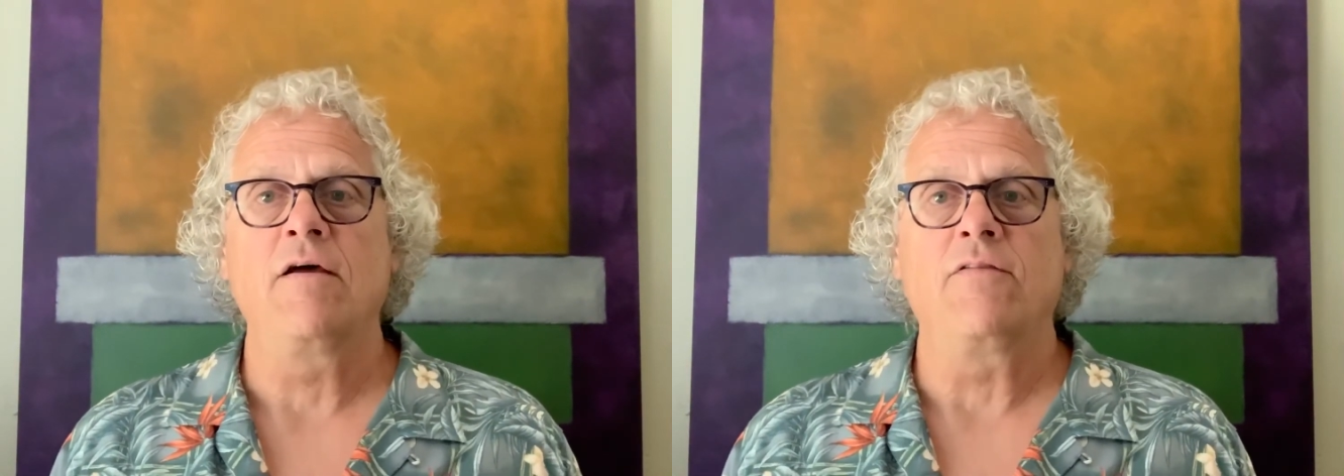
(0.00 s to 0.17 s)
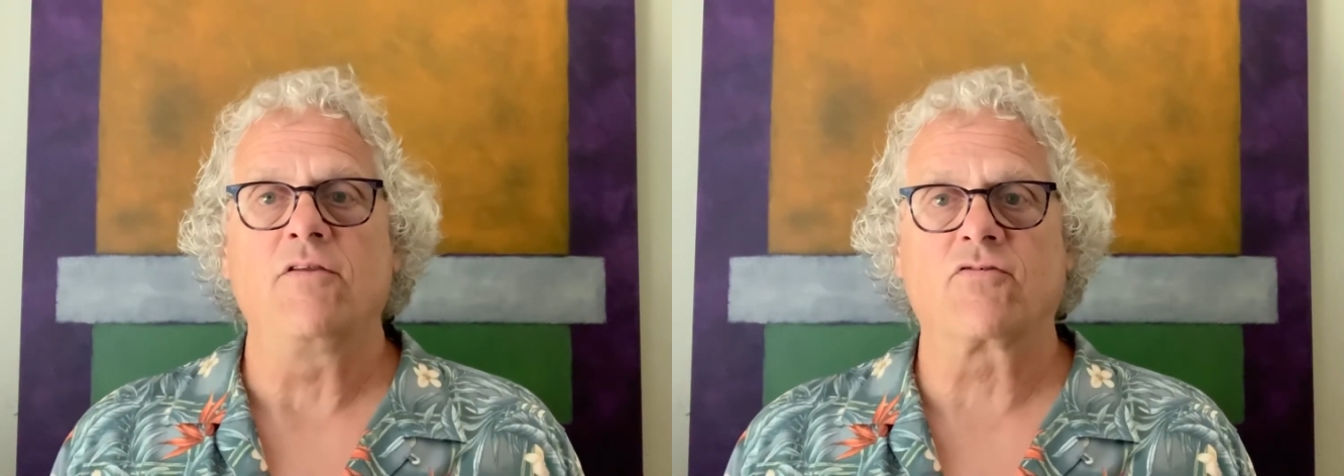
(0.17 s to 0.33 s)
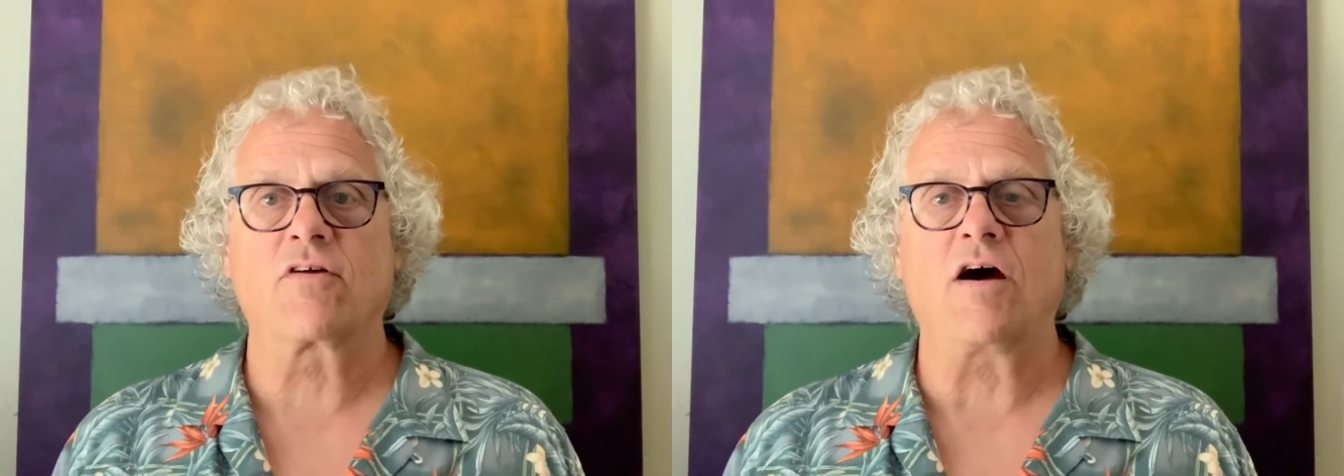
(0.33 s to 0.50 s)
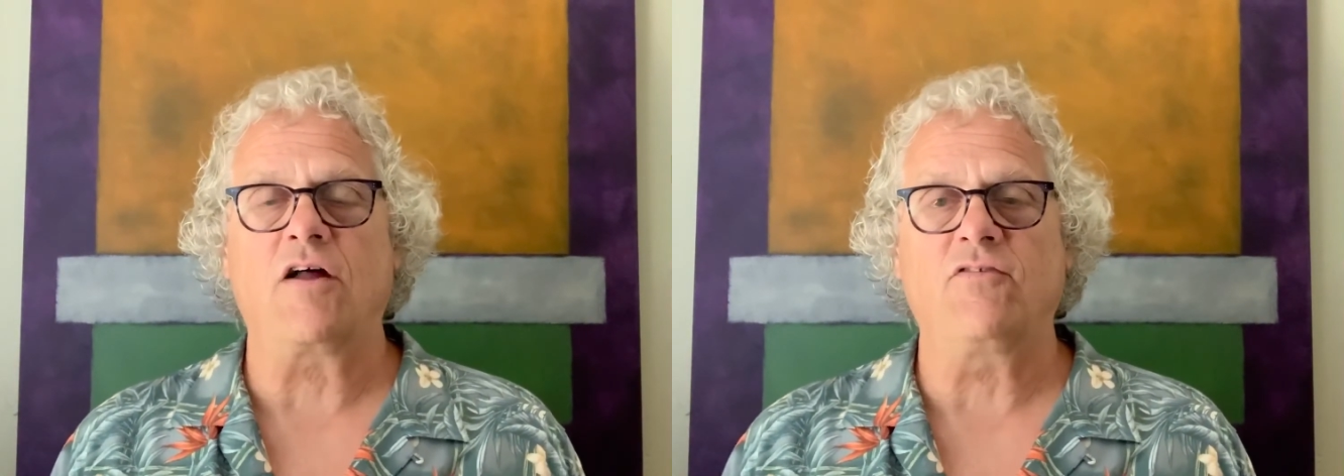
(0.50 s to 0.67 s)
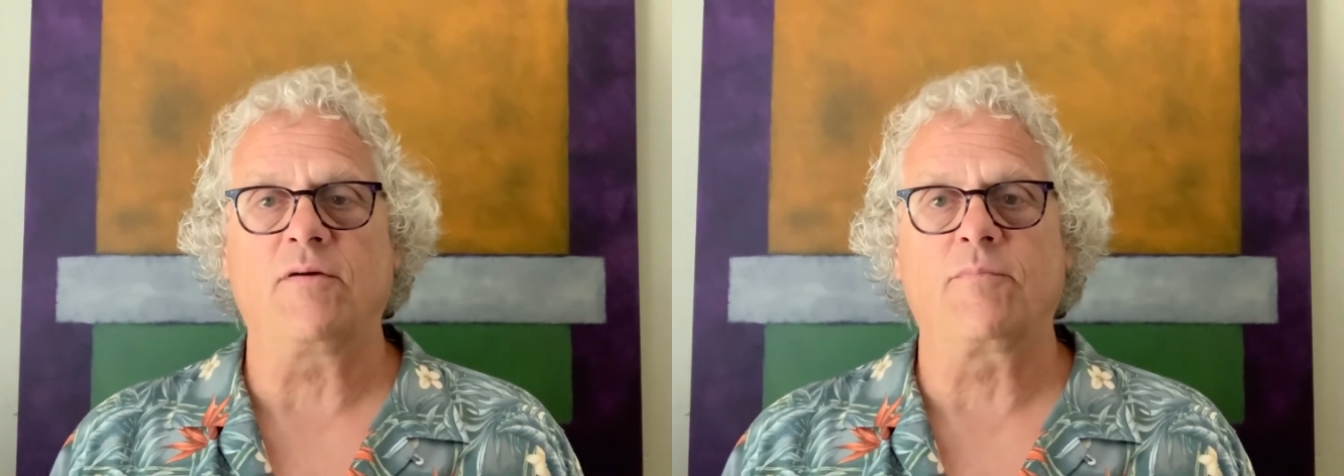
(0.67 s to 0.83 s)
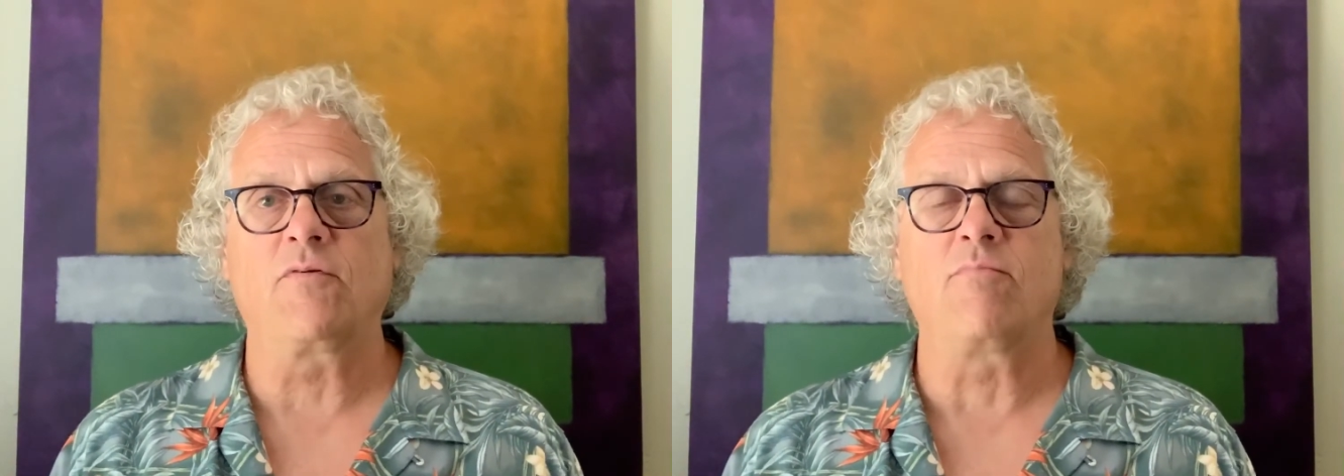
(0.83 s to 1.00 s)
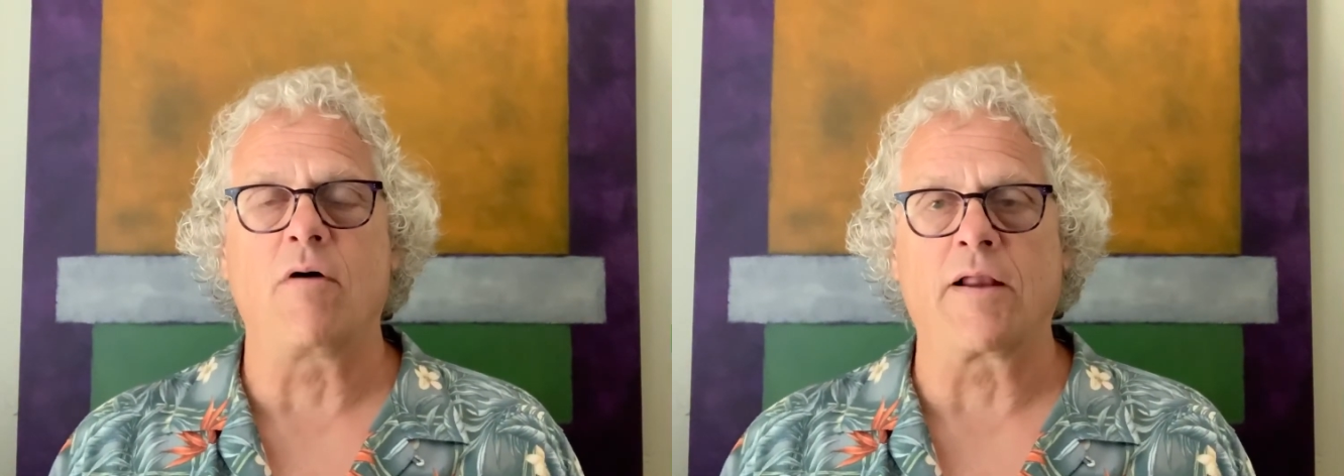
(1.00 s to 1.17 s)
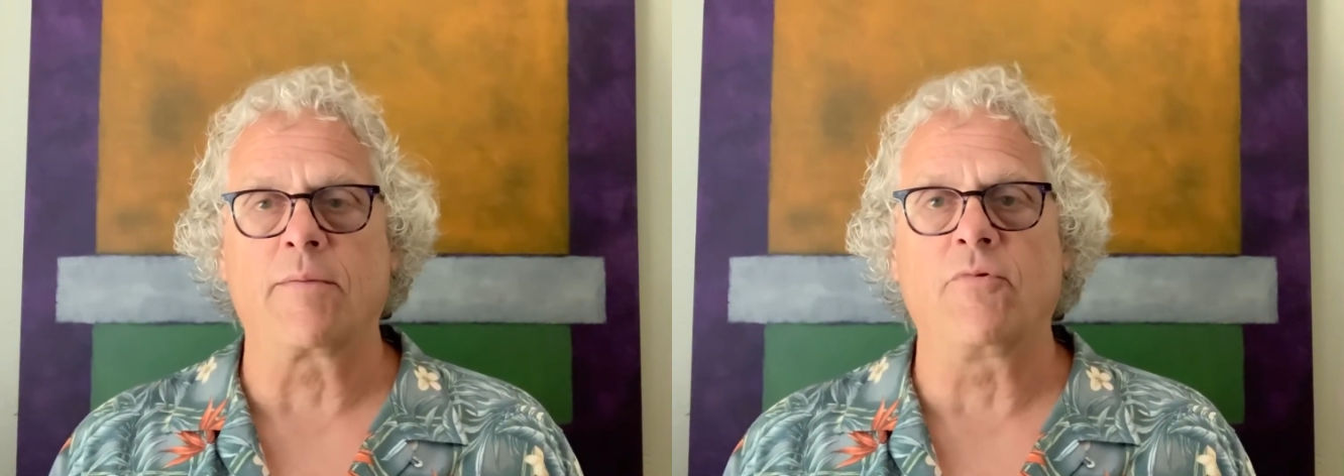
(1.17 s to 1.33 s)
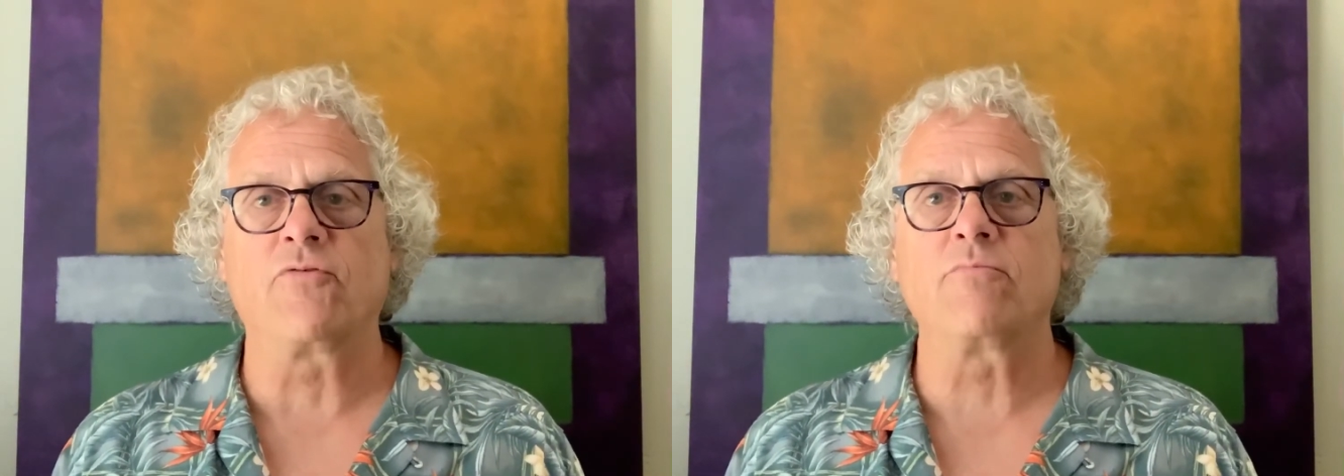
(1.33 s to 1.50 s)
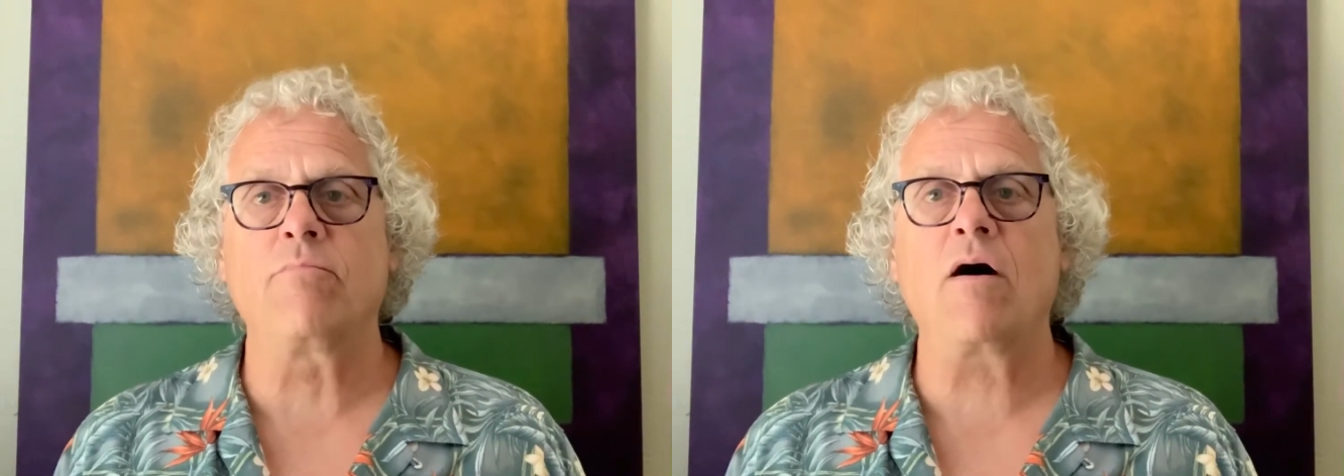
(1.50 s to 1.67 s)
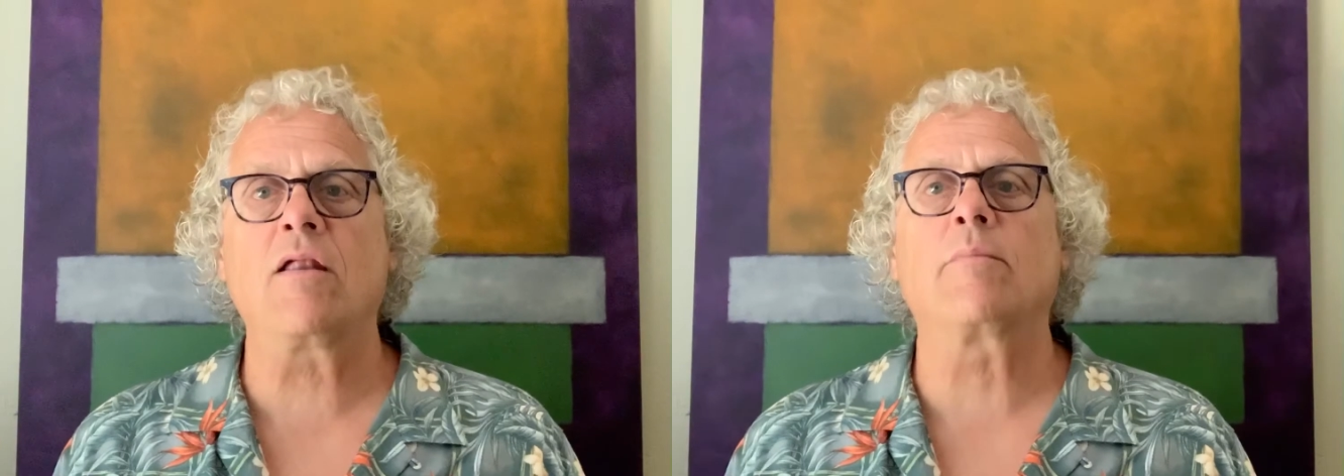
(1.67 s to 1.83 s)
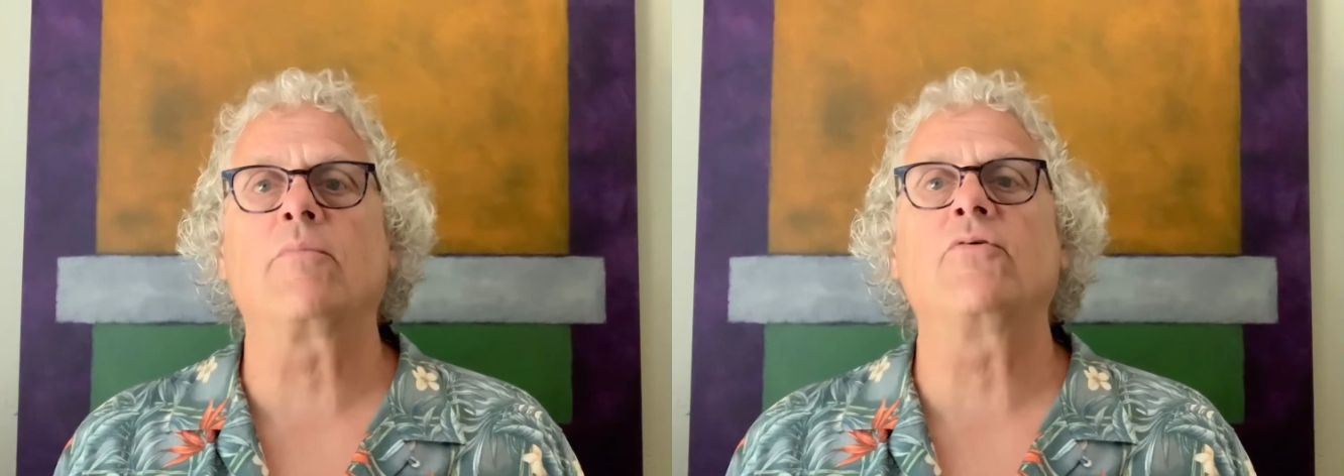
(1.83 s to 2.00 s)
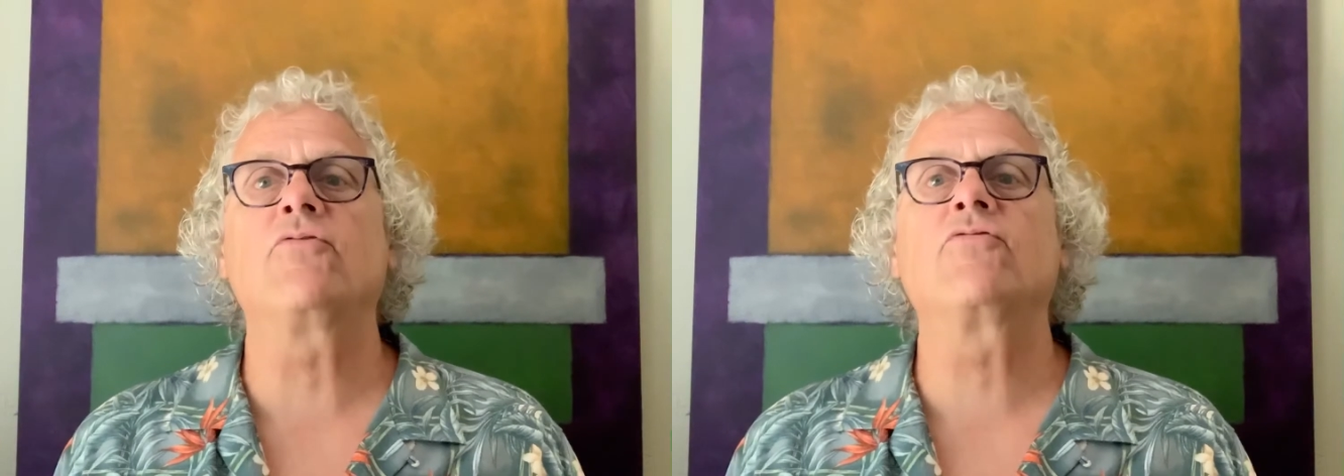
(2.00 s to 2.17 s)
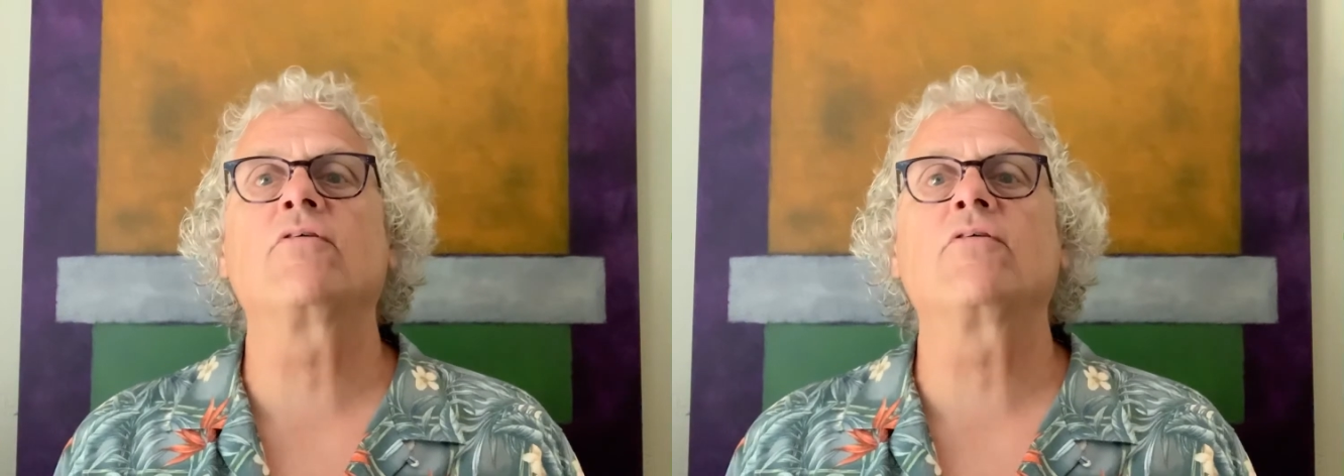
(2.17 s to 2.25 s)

this concept of monomers and polymers.